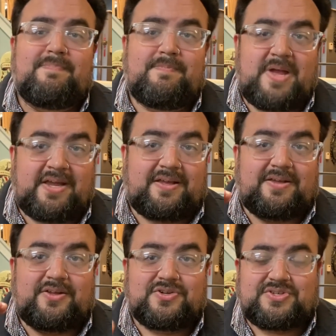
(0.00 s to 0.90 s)
make
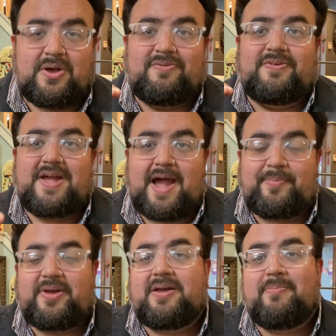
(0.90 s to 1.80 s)
yourself
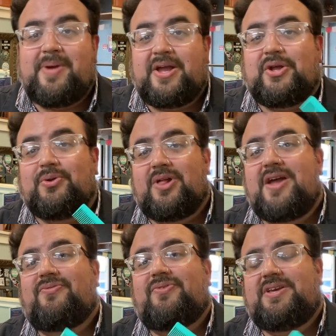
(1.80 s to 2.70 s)
happy, make your
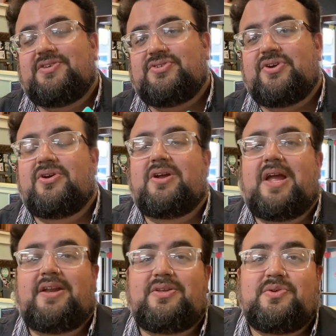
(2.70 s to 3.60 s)
life easier,
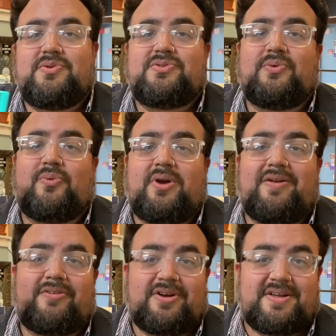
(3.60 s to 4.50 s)
and use
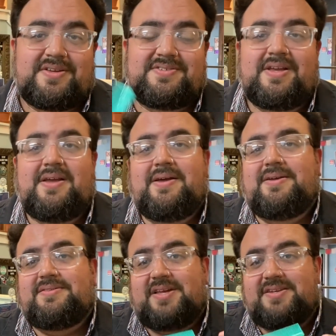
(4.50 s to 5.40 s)
whatever it is
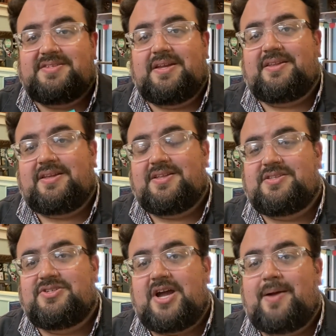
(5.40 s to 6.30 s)
that is going to get the
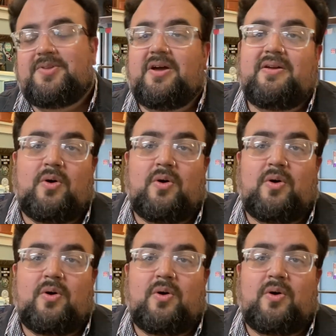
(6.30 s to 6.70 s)
job done.